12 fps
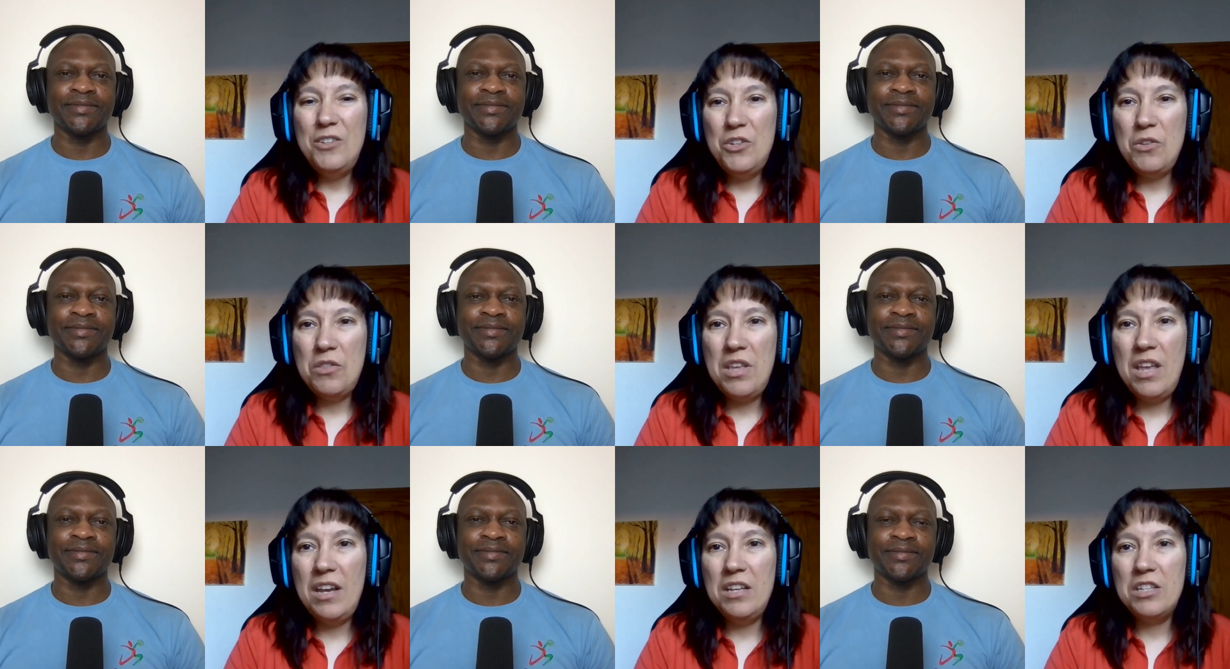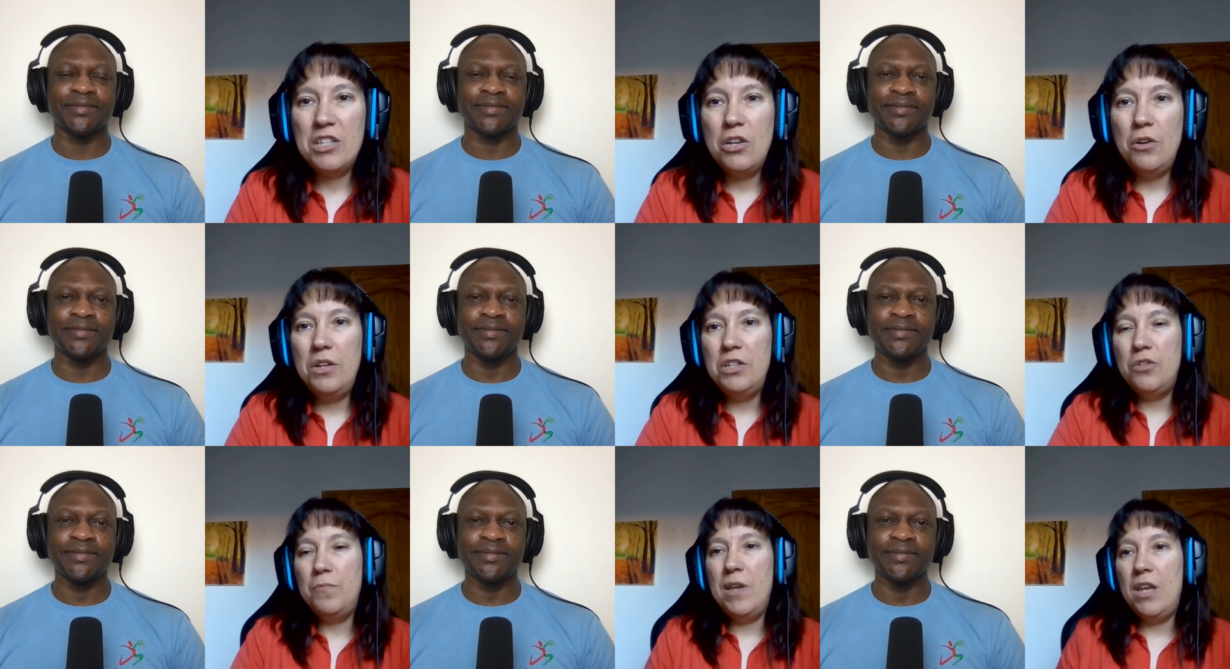Speaker 1: you think it's going
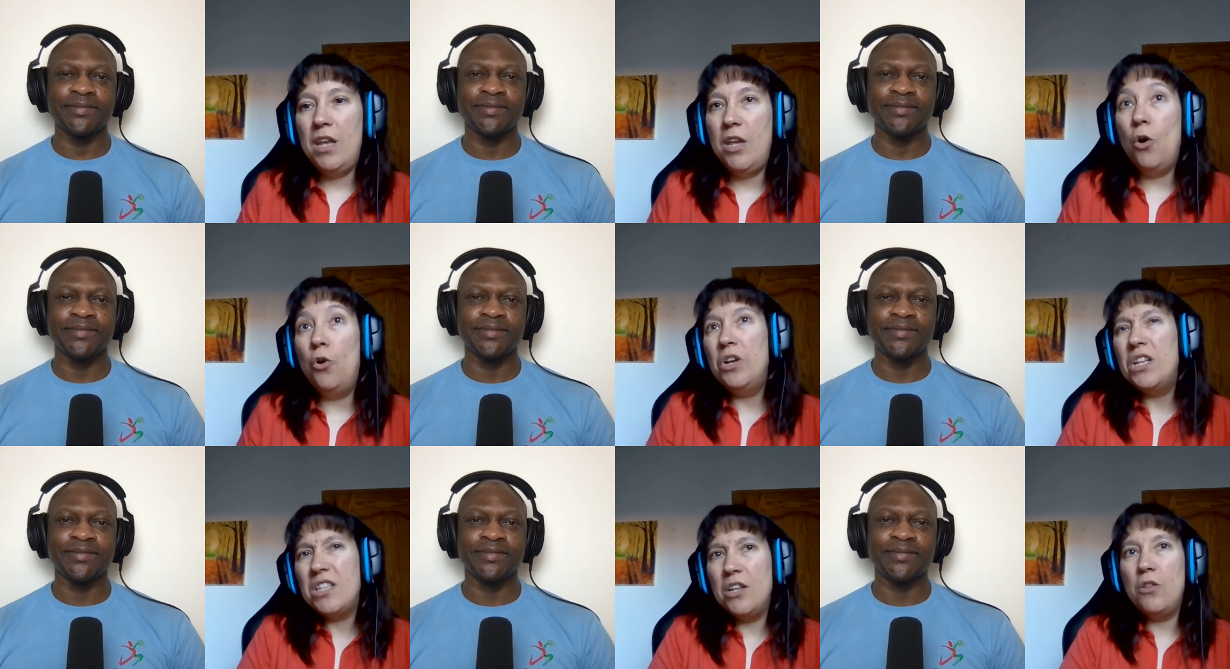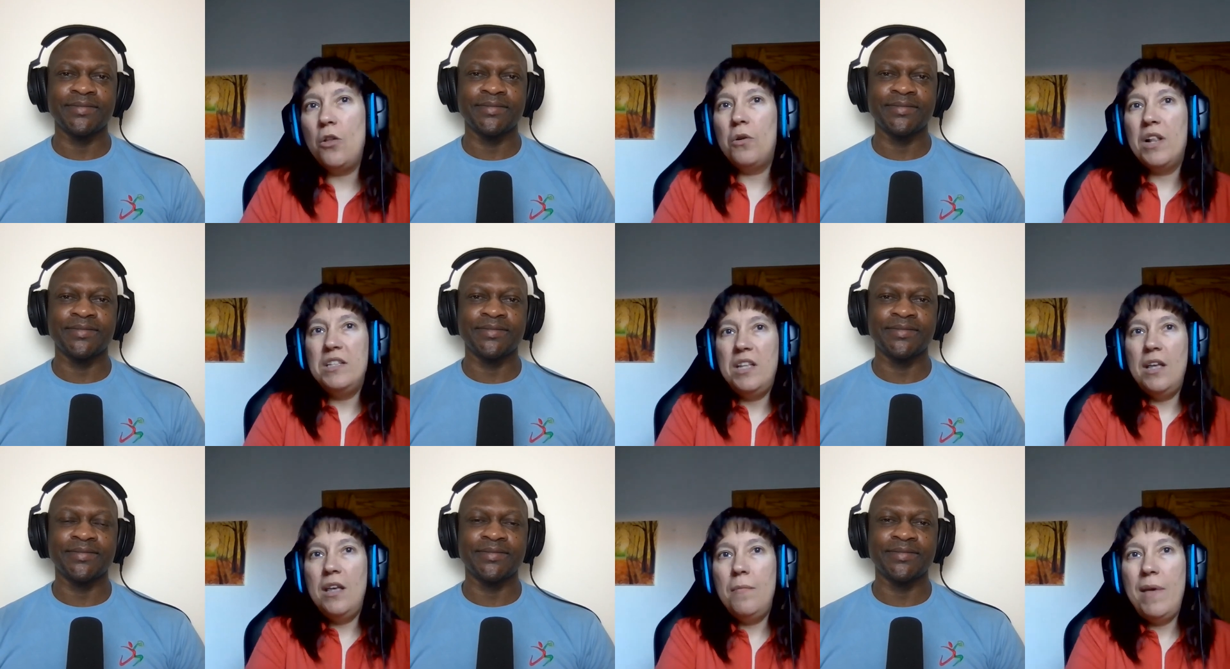to be, or is it
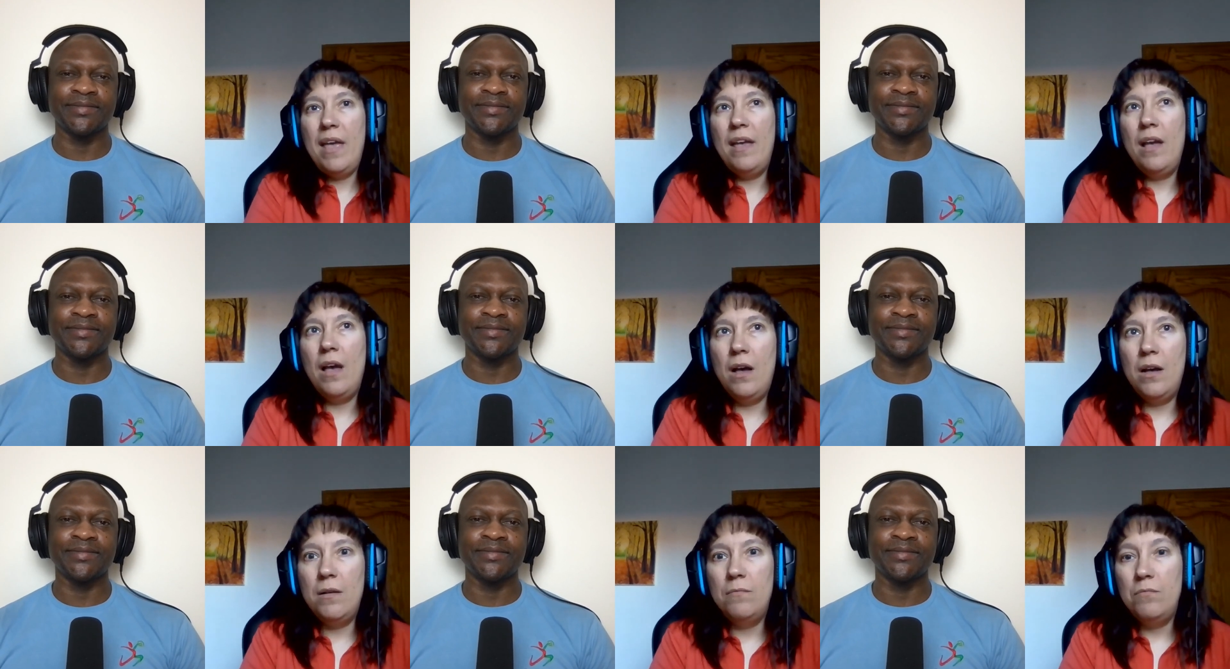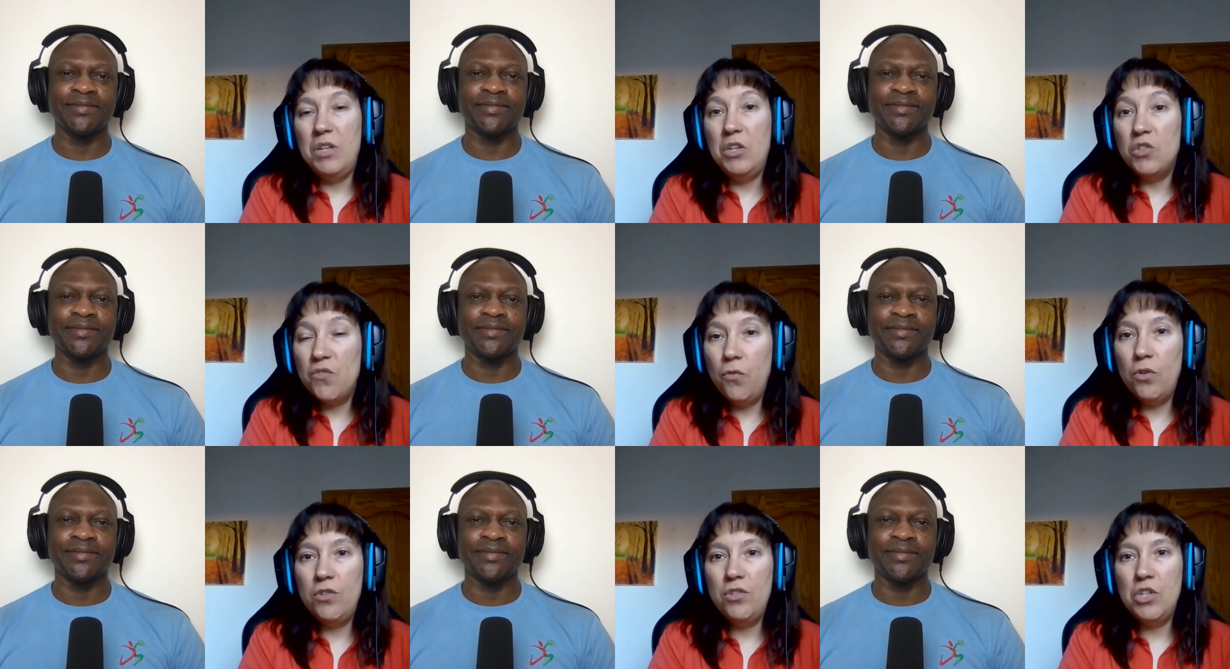already being um,
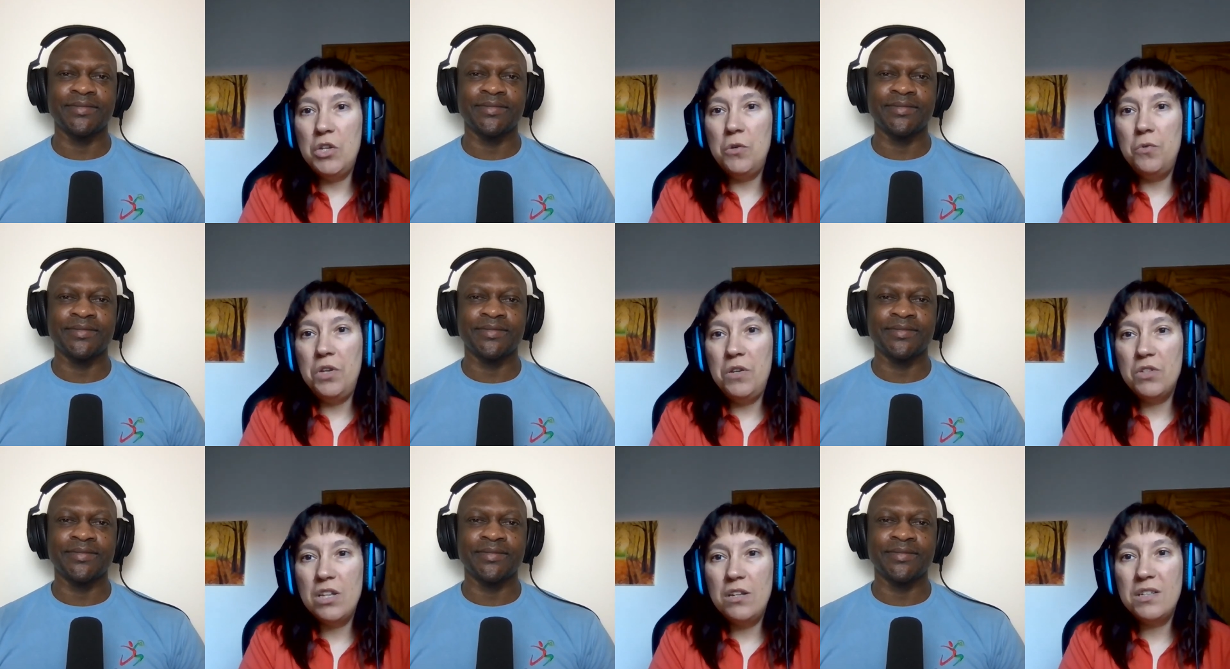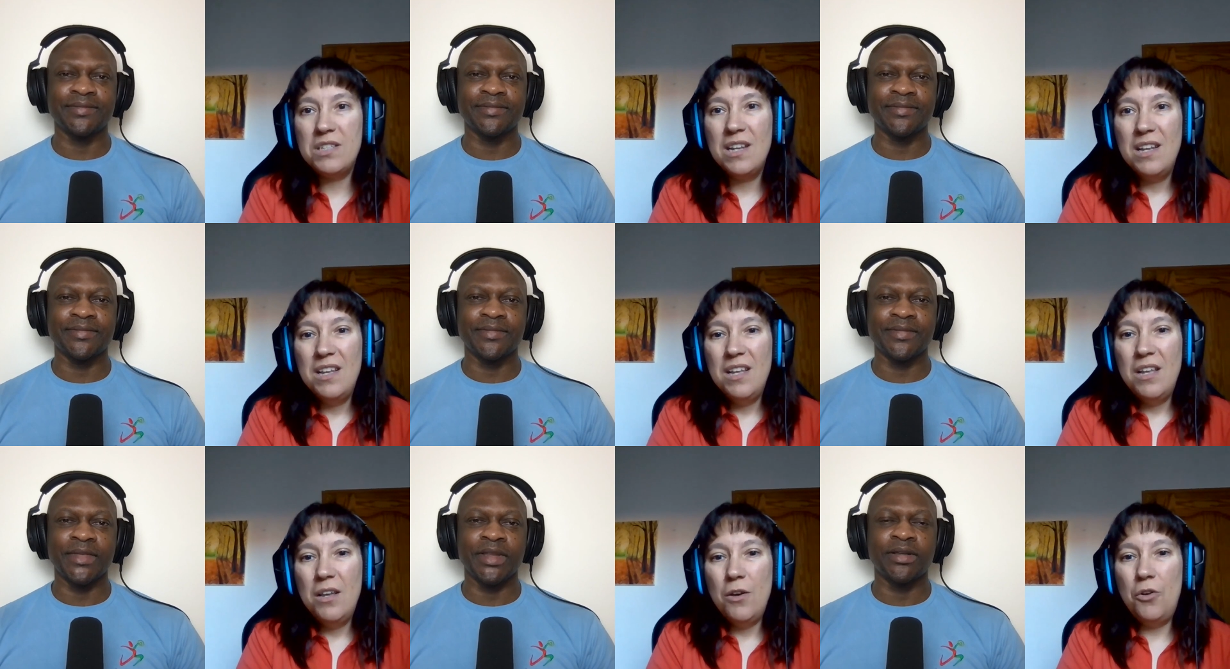useful to users,
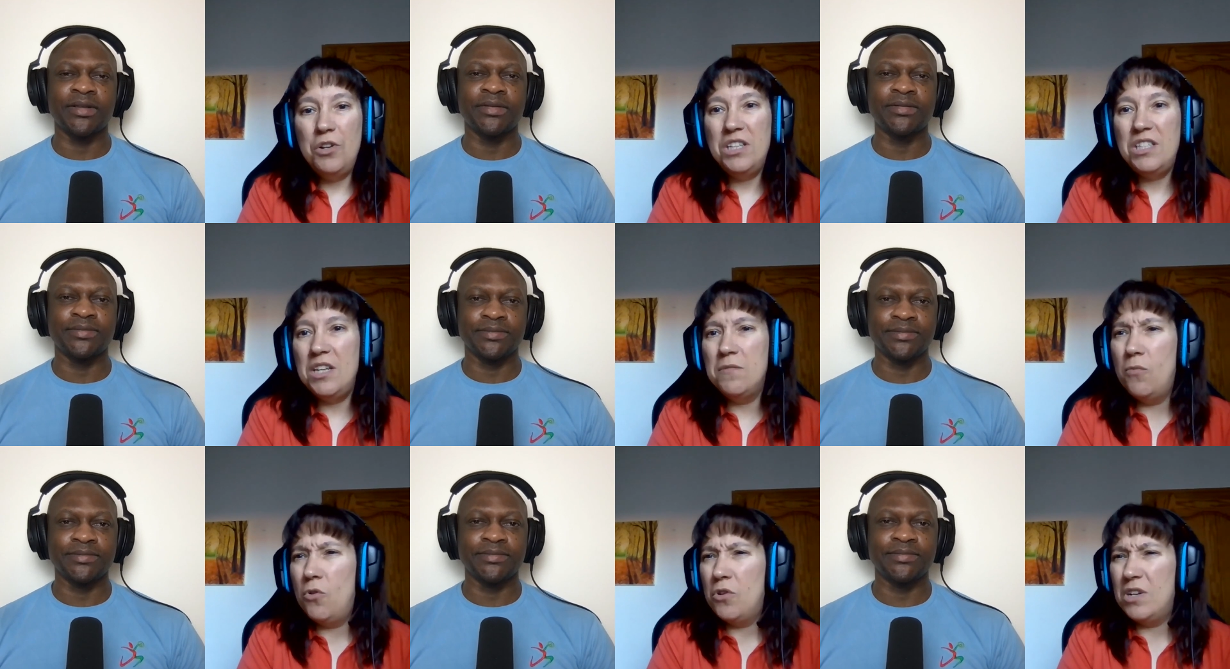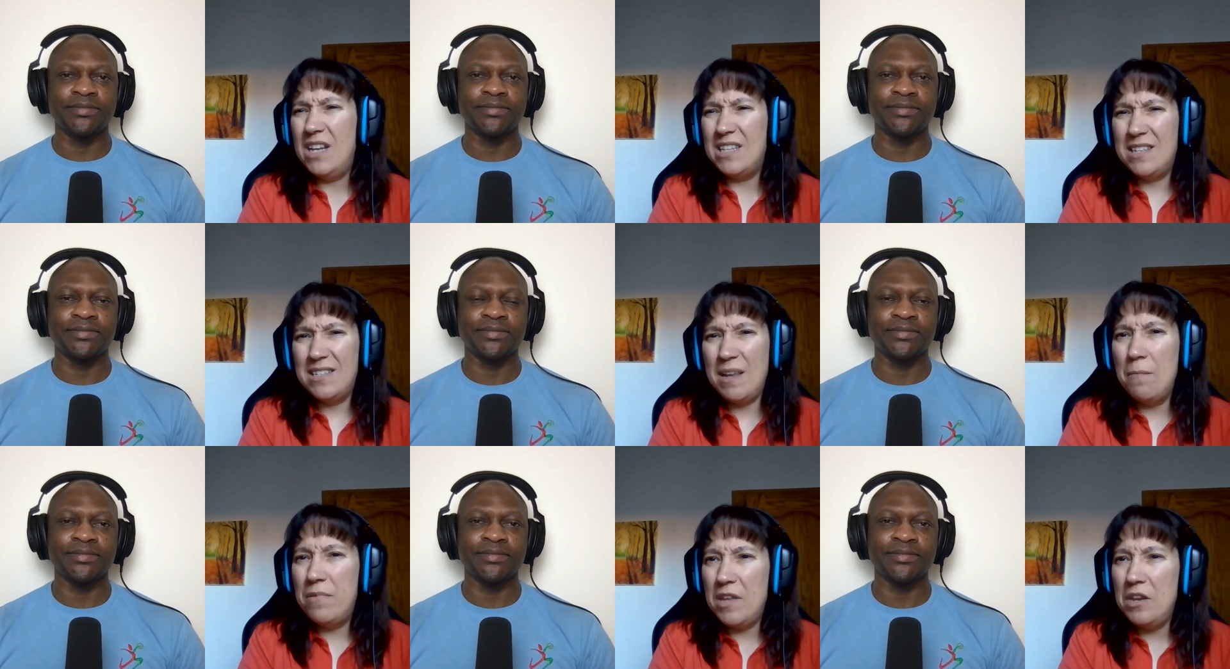or is it more just
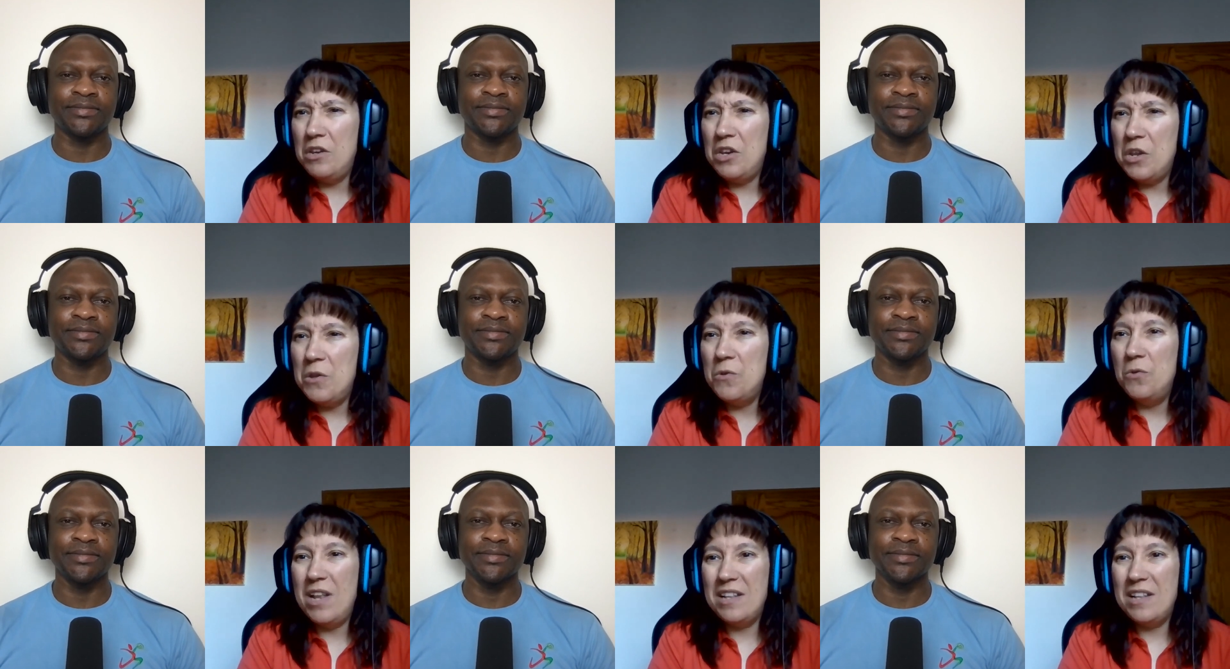something new?